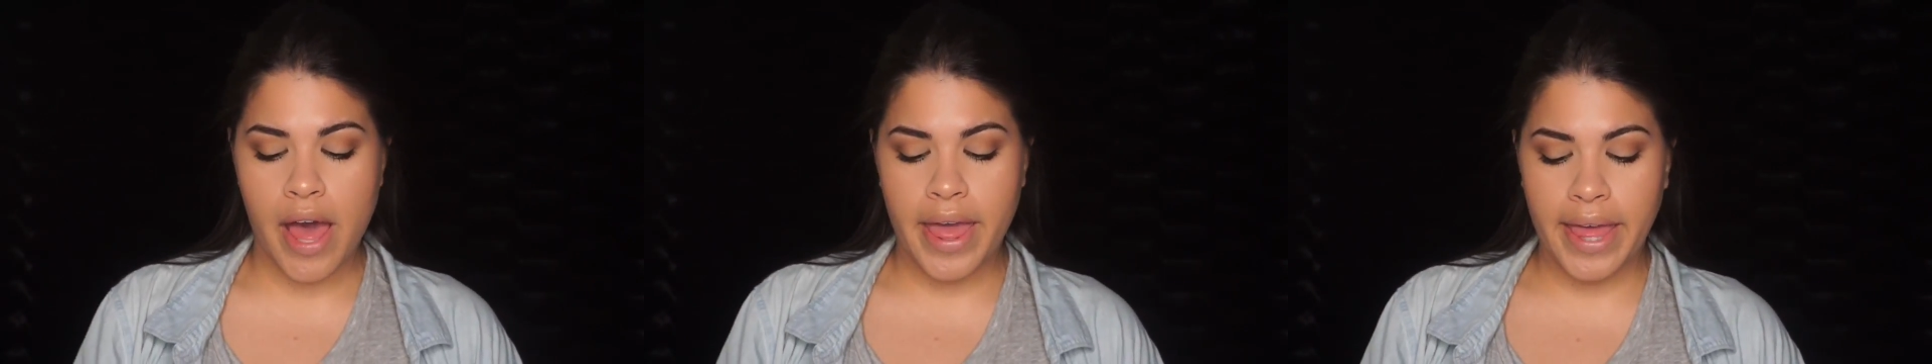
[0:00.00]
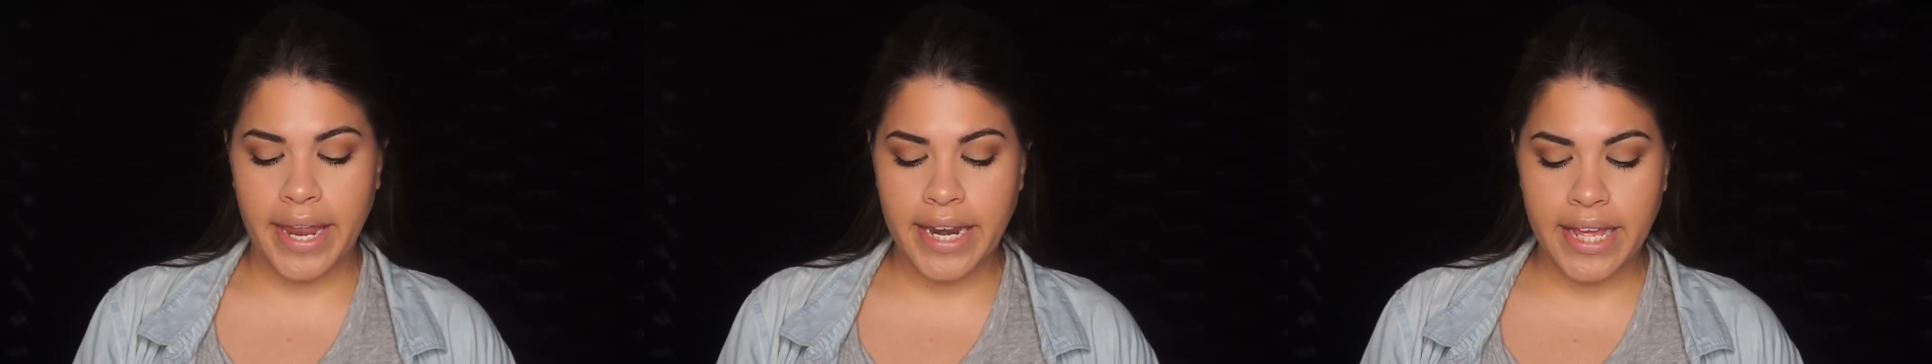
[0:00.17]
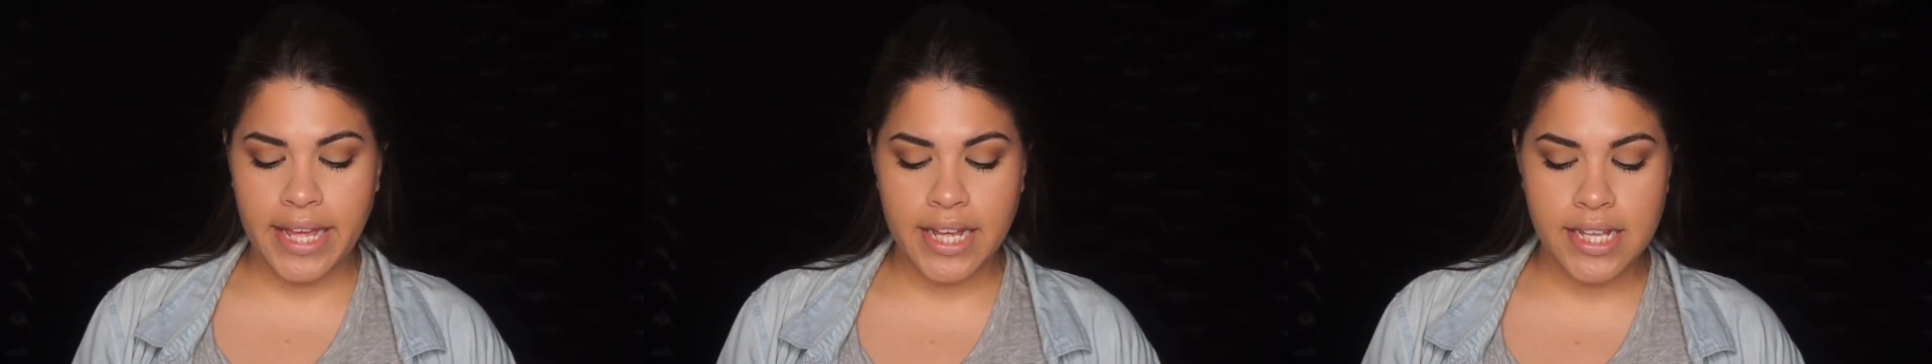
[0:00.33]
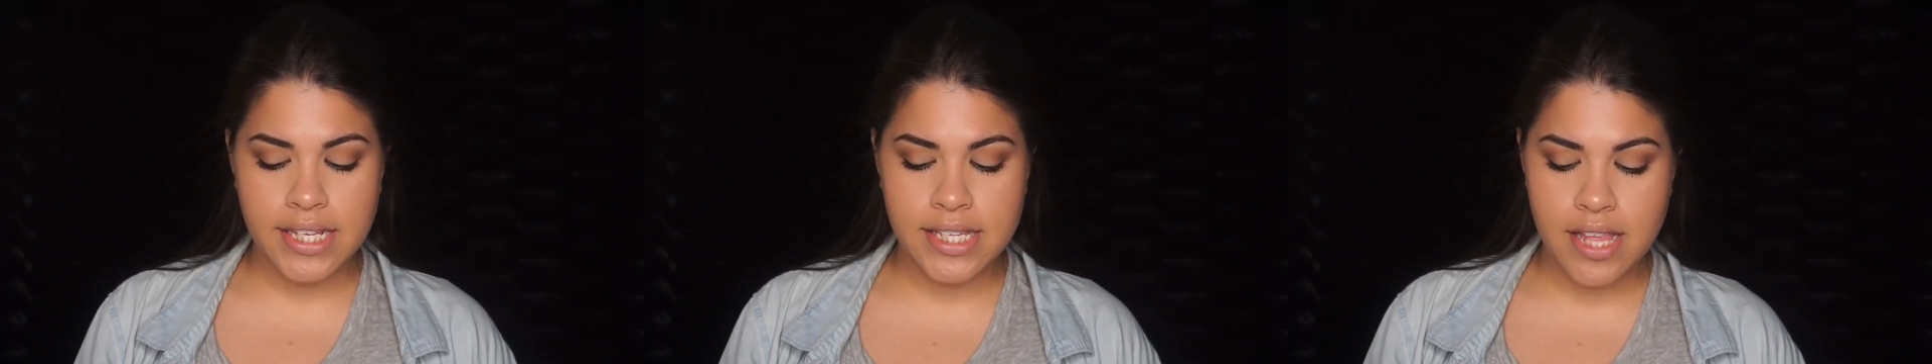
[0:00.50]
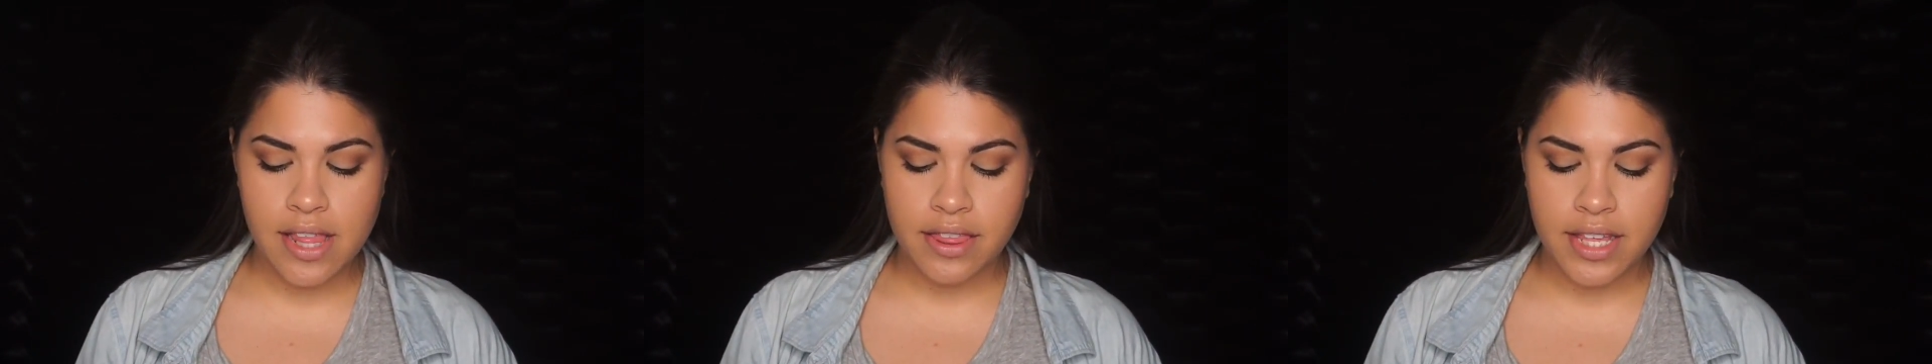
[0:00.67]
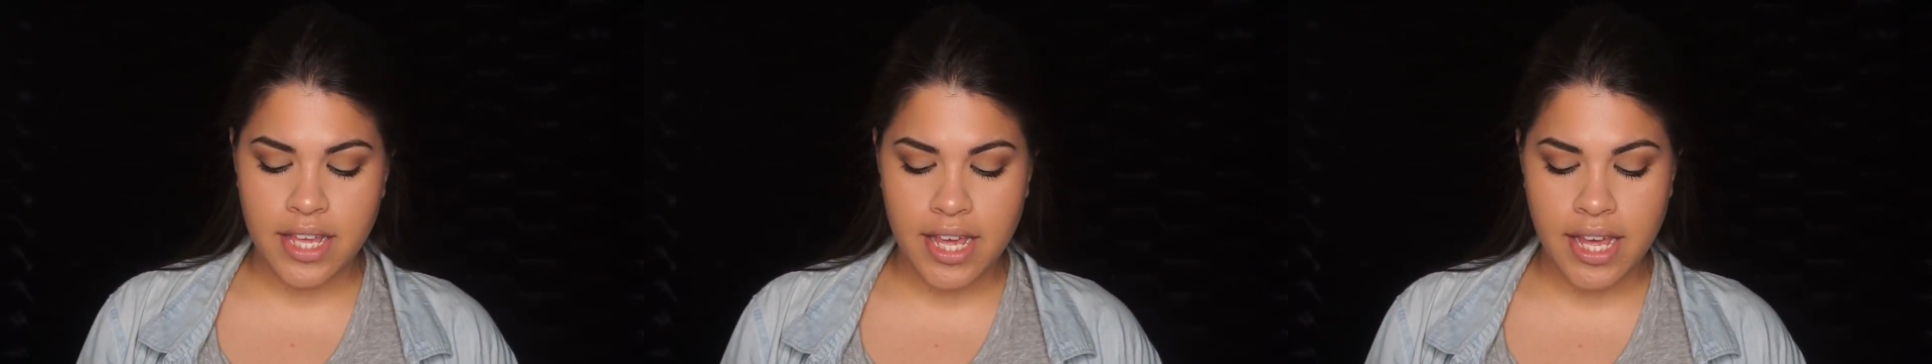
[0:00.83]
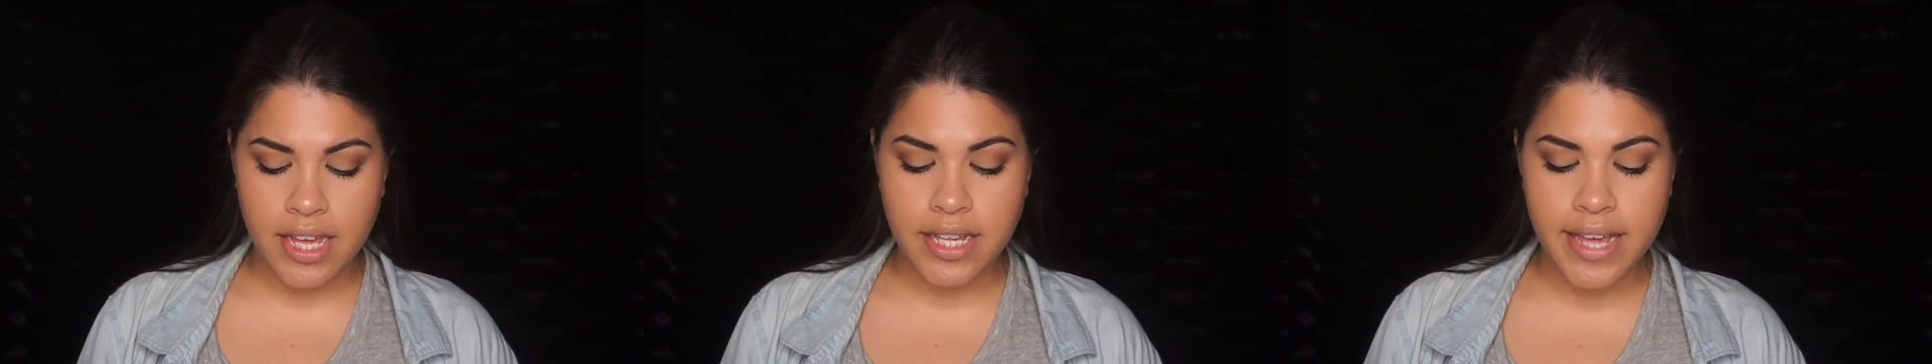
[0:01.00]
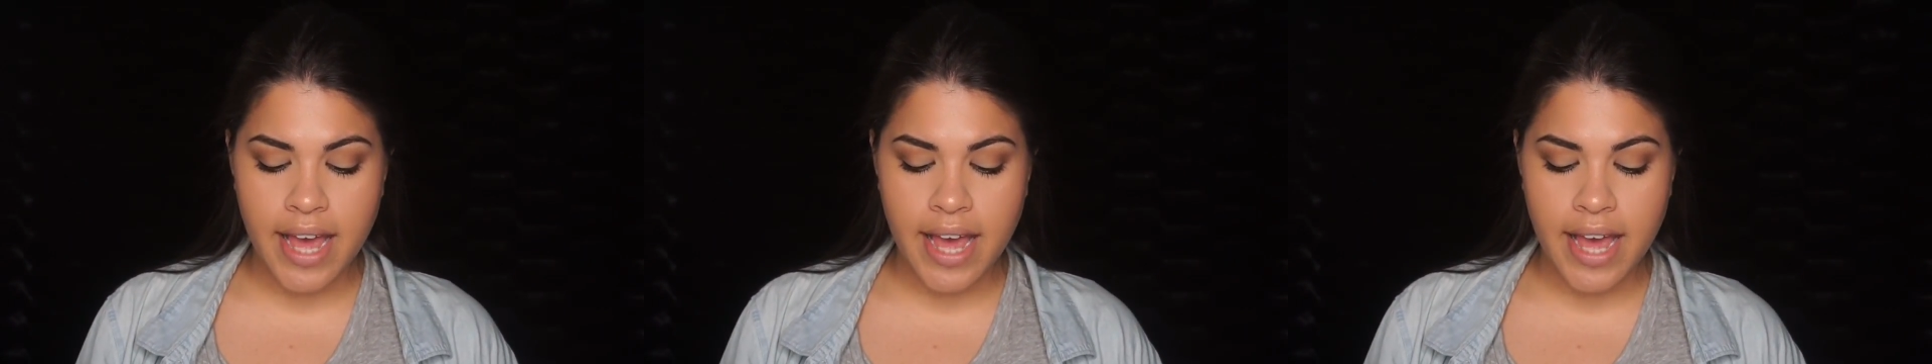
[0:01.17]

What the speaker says: It is the